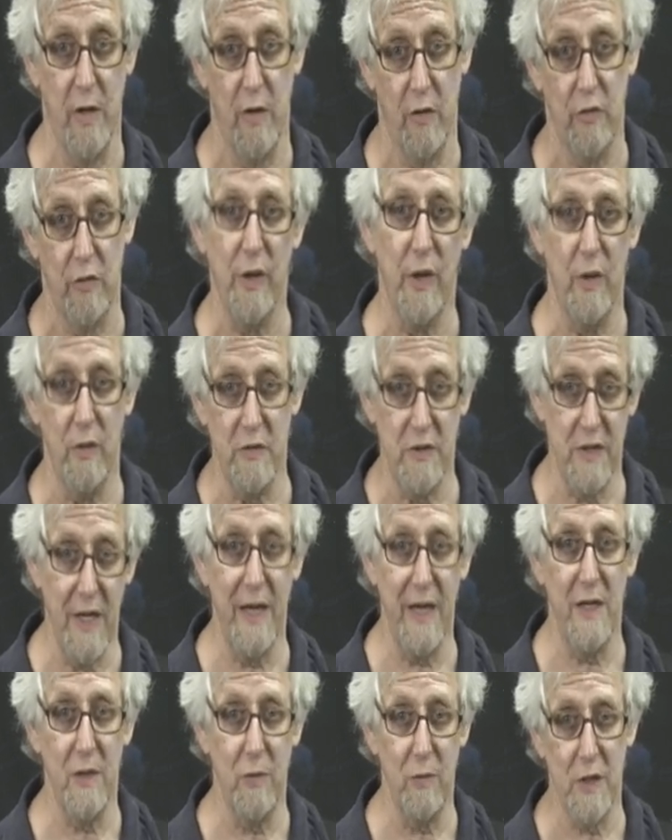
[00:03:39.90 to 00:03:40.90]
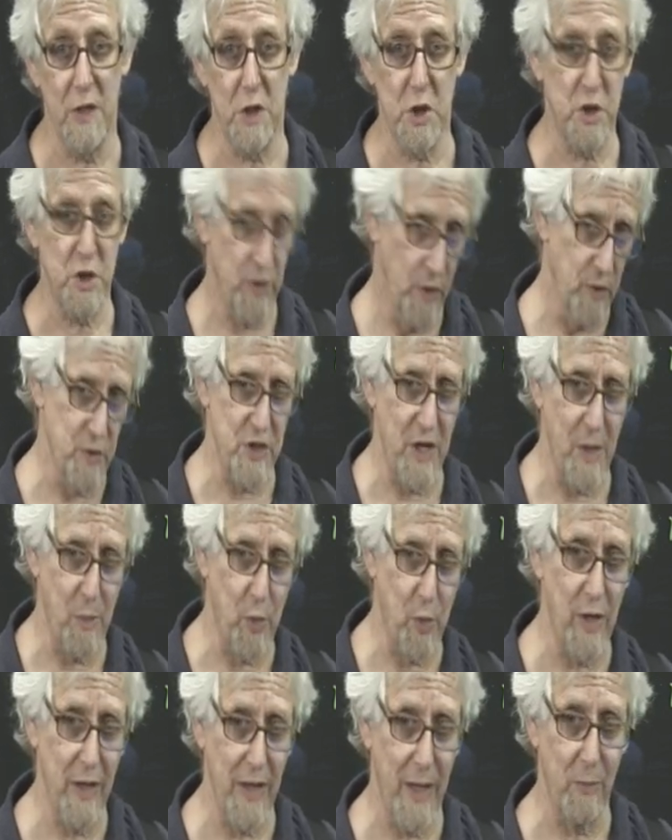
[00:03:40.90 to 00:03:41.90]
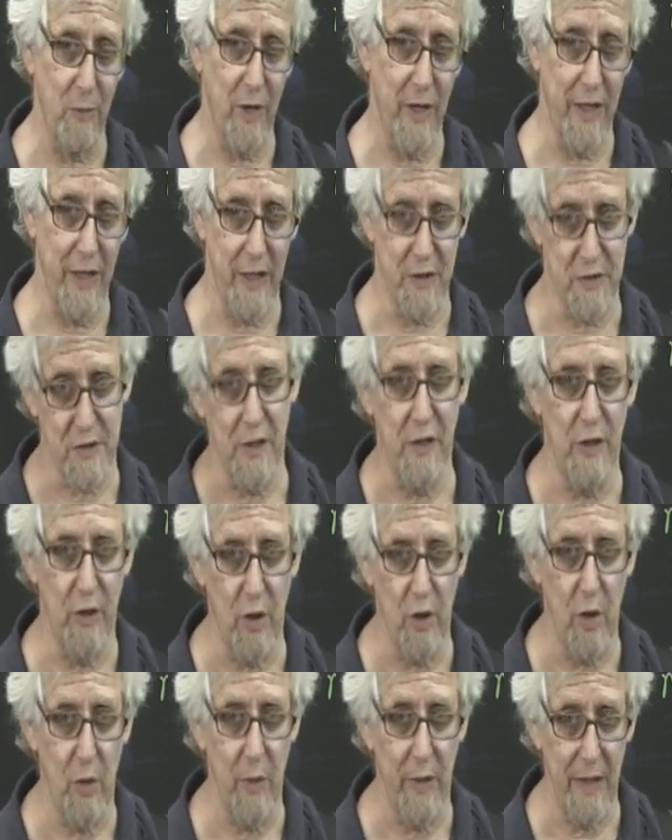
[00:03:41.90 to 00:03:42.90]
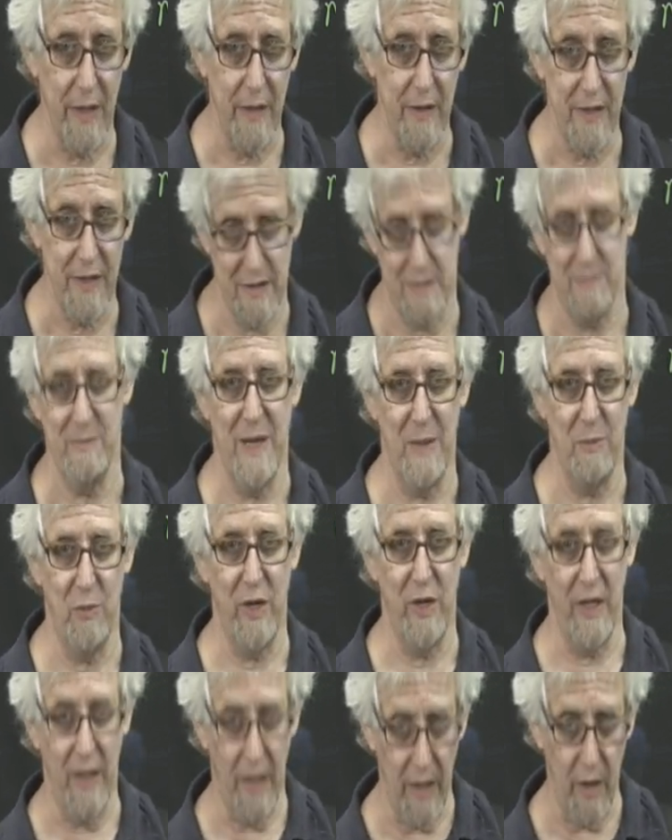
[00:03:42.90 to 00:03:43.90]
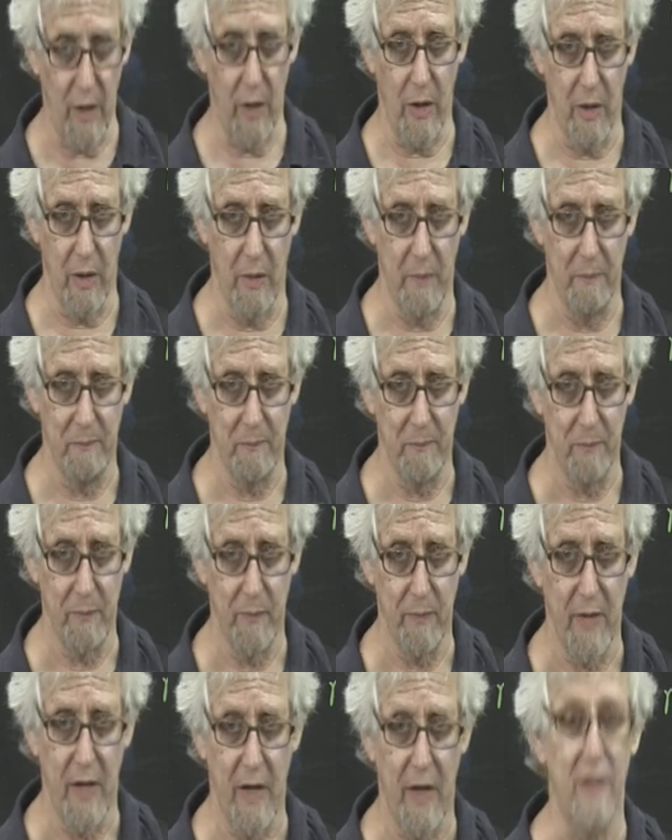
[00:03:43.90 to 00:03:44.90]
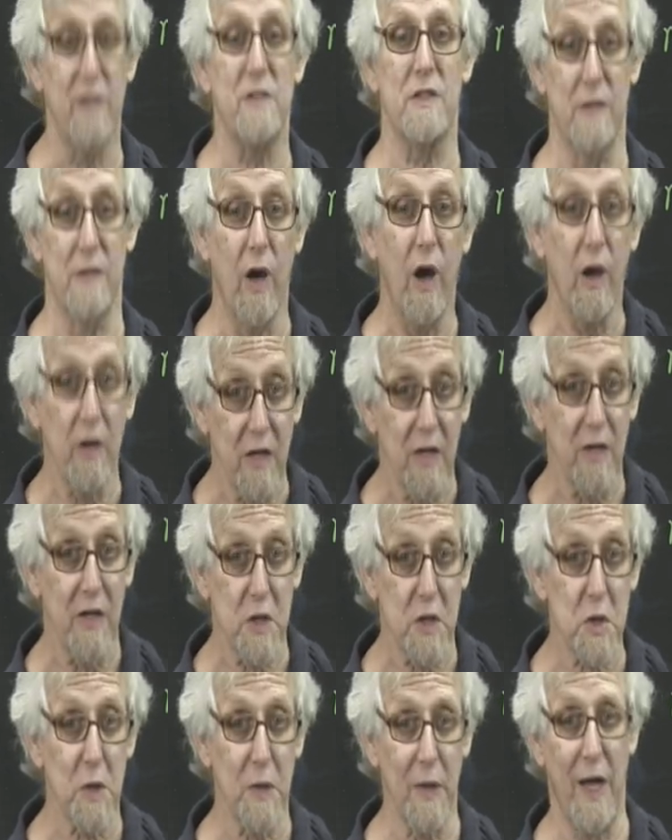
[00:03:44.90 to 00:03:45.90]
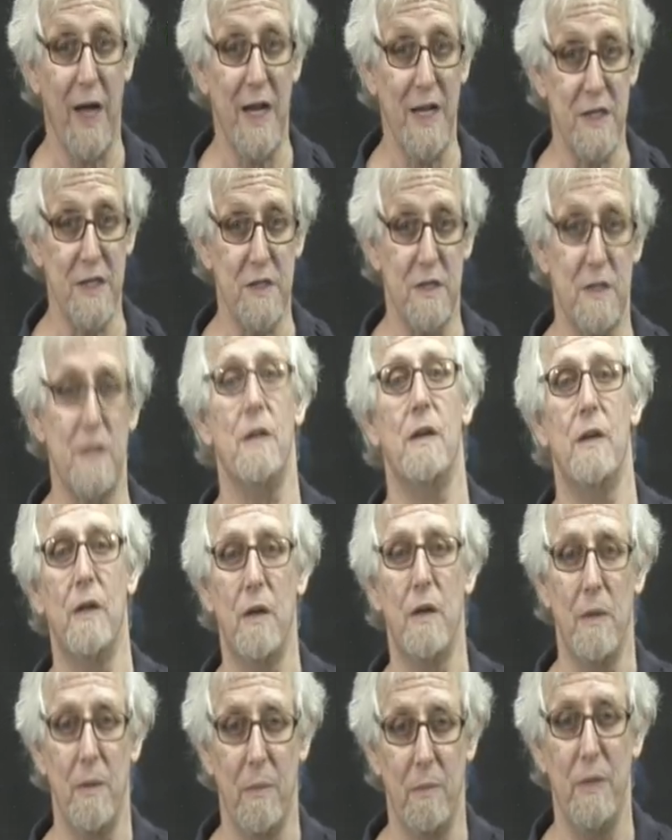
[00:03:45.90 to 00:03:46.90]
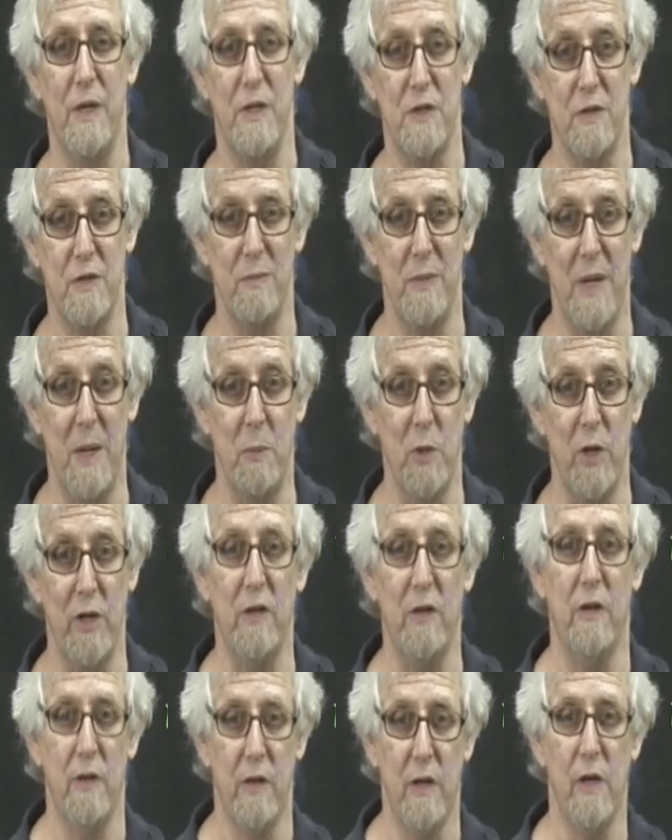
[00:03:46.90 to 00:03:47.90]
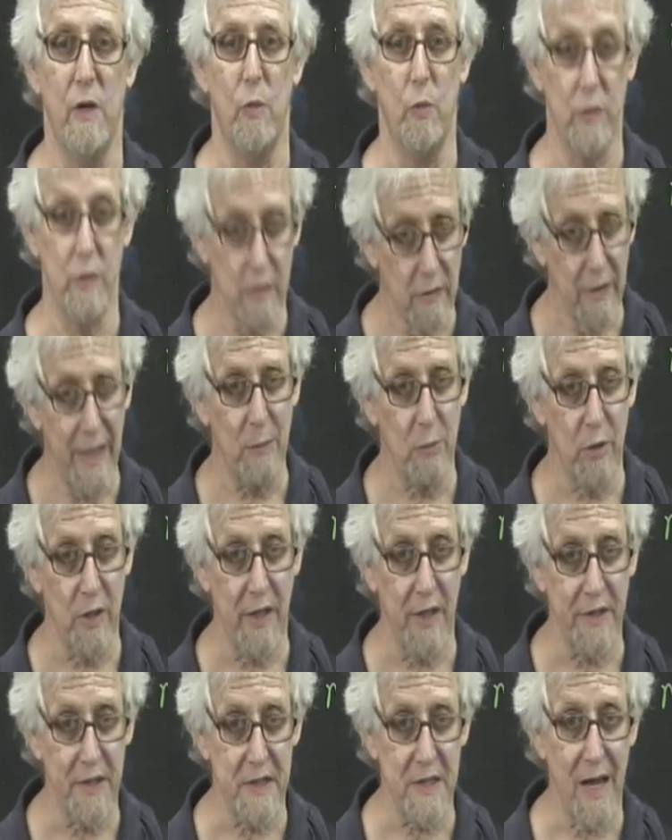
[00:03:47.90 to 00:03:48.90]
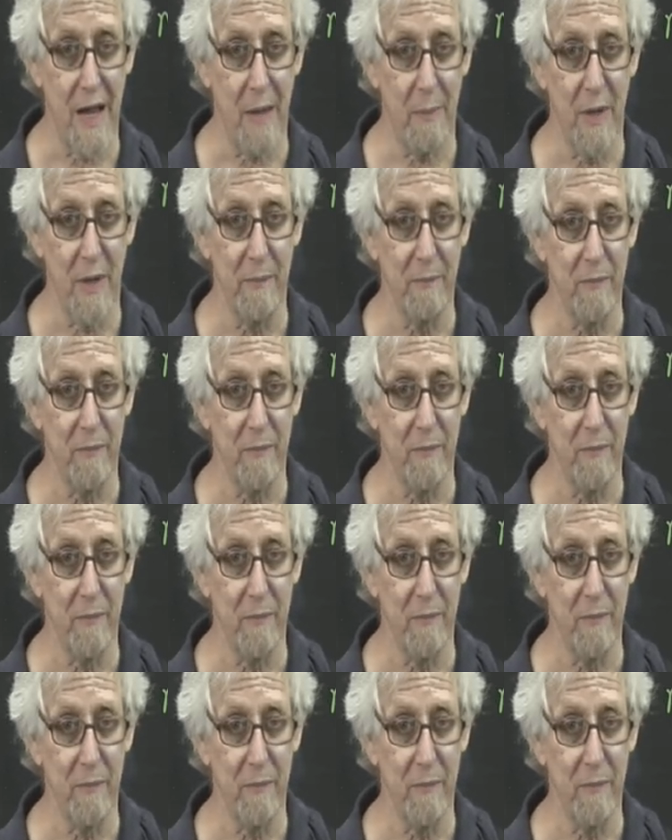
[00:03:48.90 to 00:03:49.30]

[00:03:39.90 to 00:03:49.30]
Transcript: So data which shows up while I'm running is going to go in this memory here. It's an uninitialized piece of memory with a label on the top.